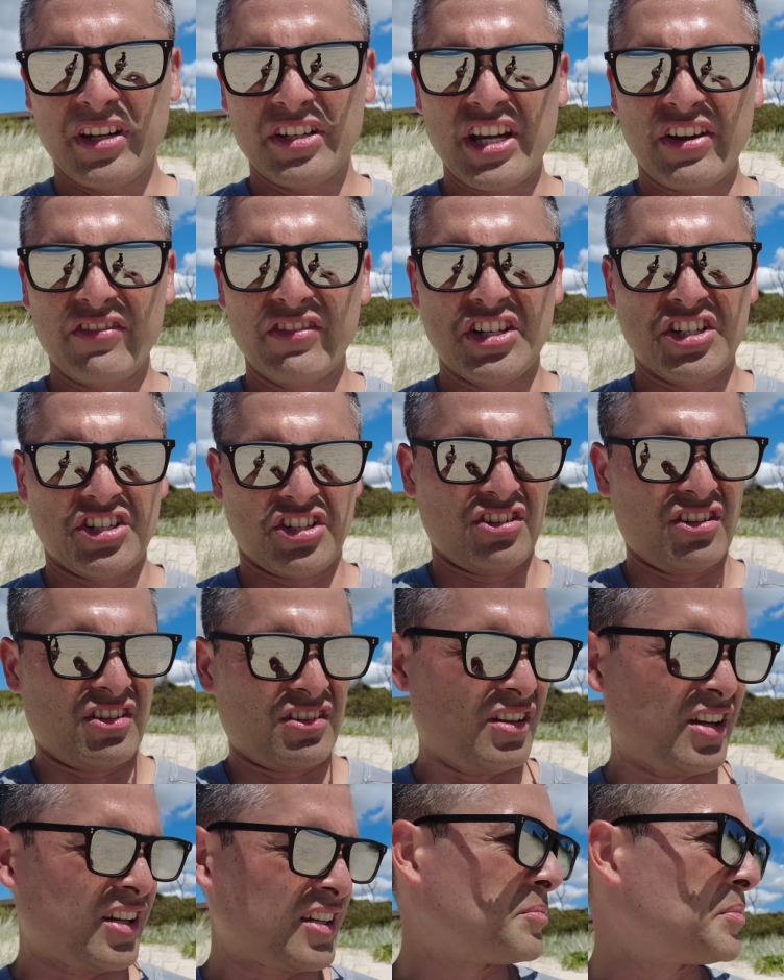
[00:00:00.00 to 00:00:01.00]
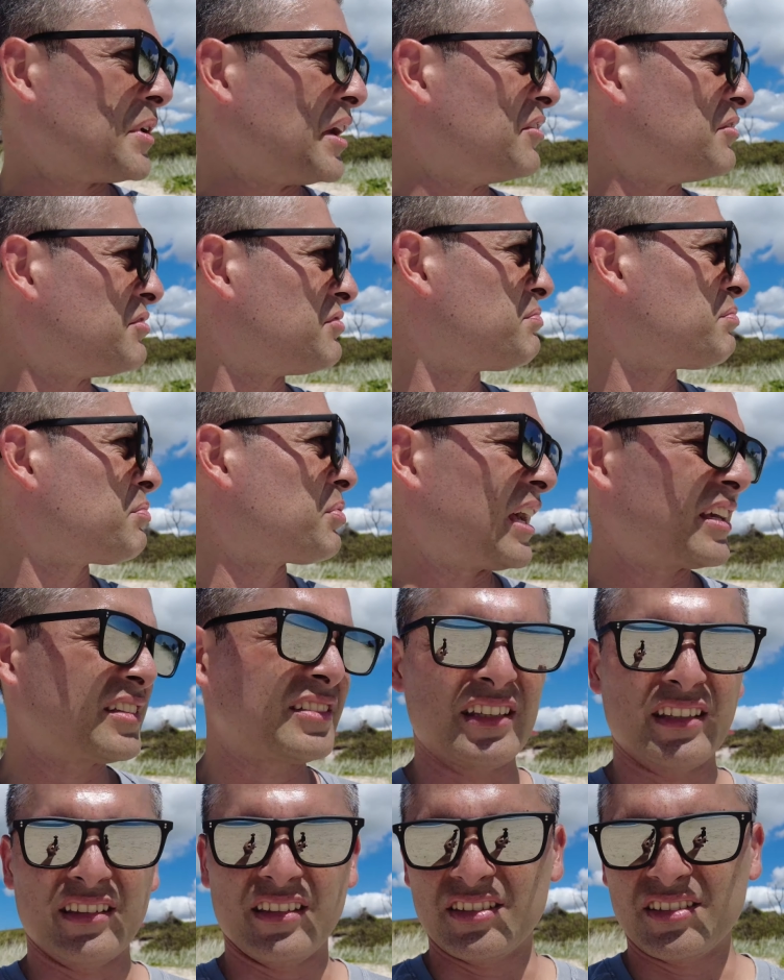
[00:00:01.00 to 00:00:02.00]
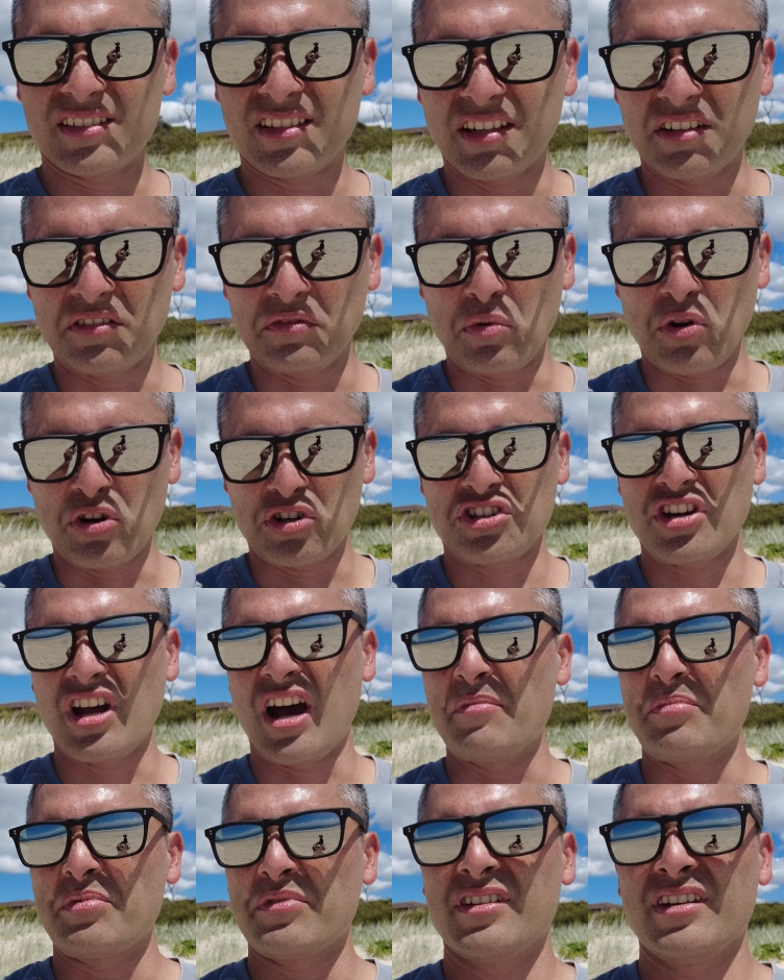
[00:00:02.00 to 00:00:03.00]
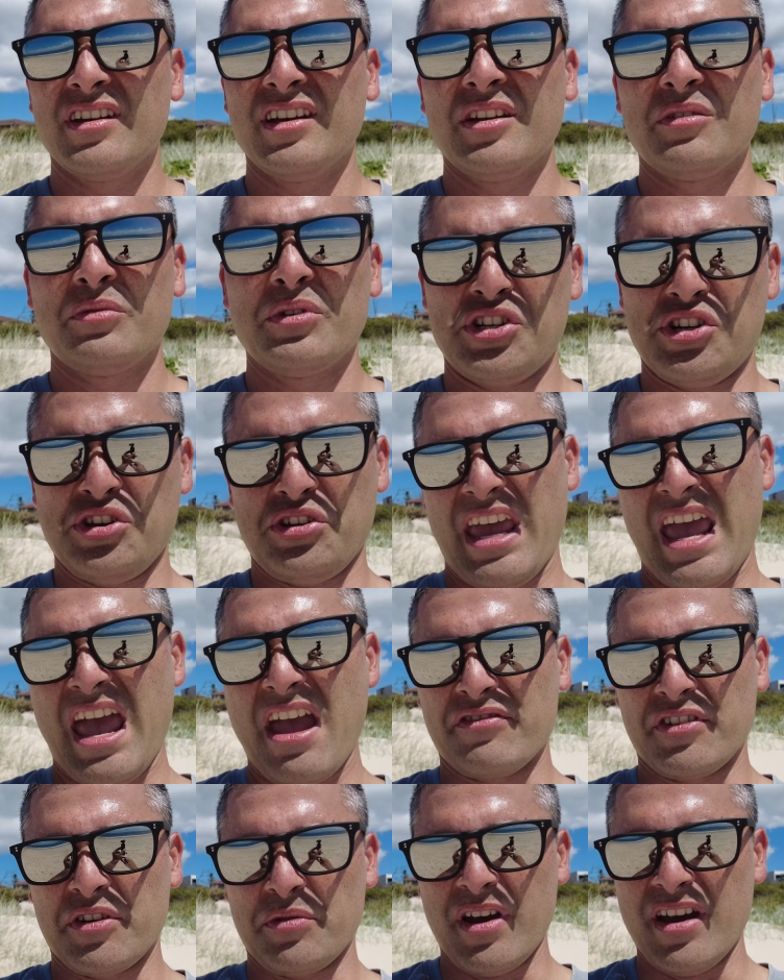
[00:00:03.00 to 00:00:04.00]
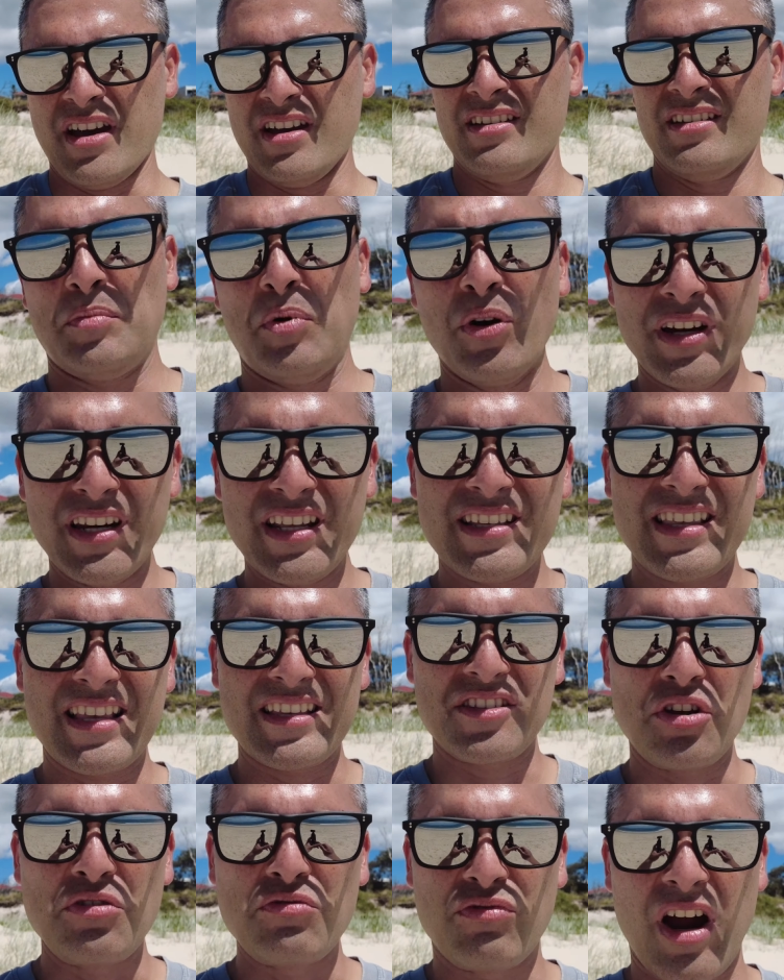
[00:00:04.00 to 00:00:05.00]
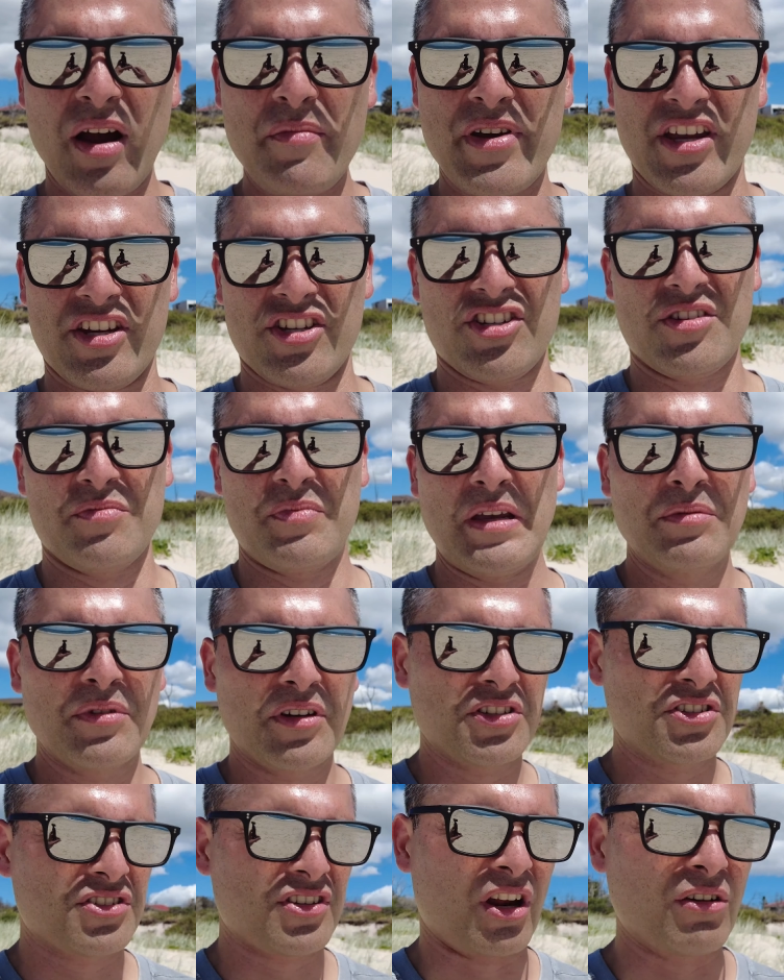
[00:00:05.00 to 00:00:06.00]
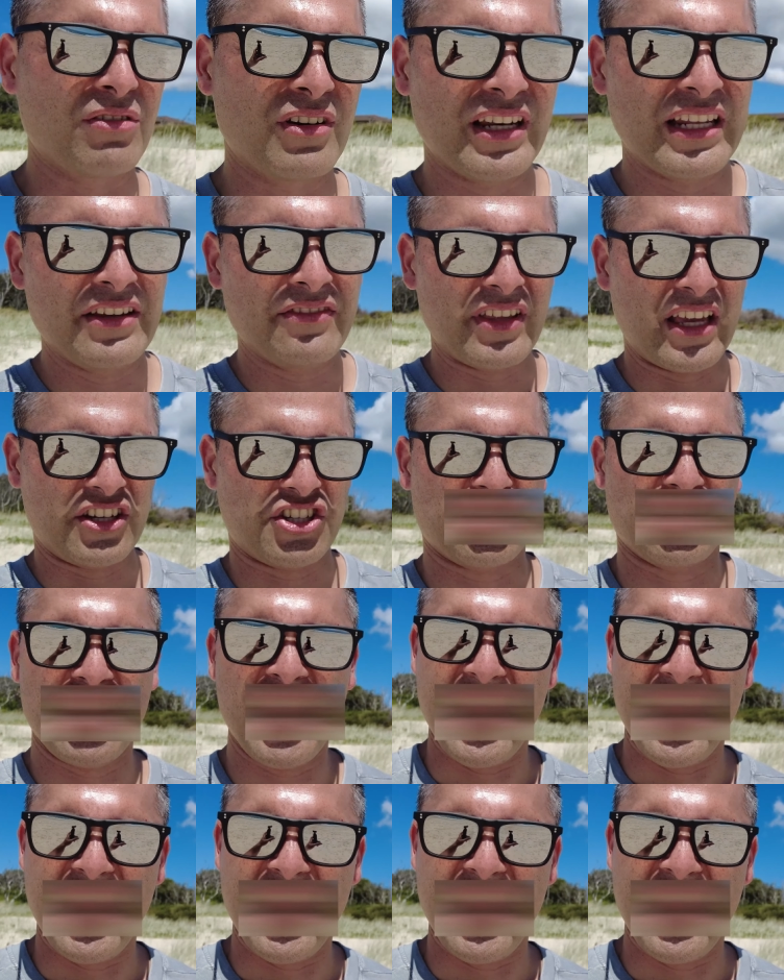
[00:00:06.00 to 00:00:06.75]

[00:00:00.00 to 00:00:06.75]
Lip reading: it generally just looks like a bit of plastic that's kind of washed up, which you get everywhere. The point is there's no rubbish. People just don't leave their shit.